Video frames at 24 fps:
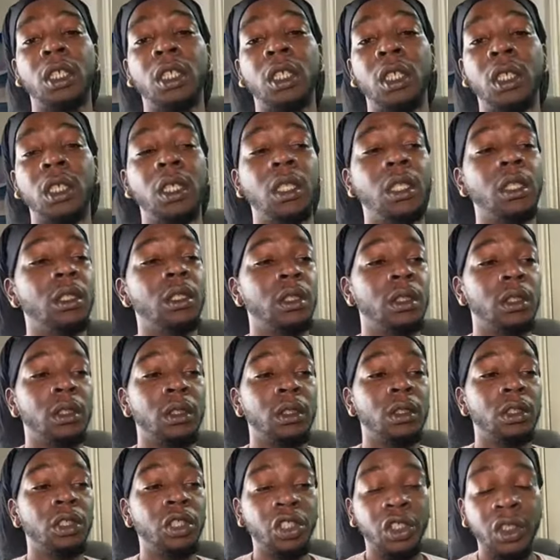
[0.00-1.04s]
is
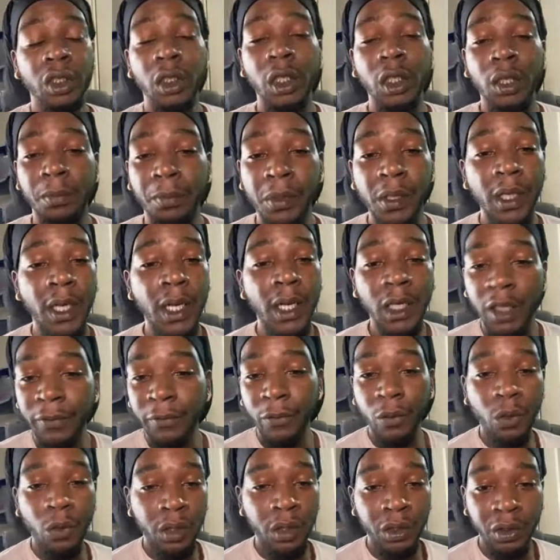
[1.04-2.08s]
she get put out
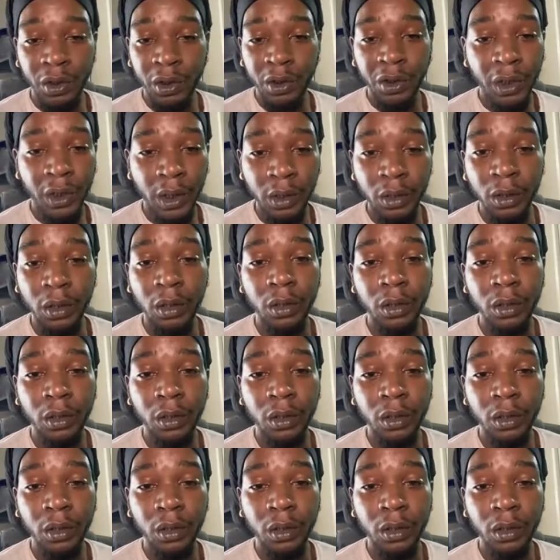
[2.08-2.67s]
everywhere she stay.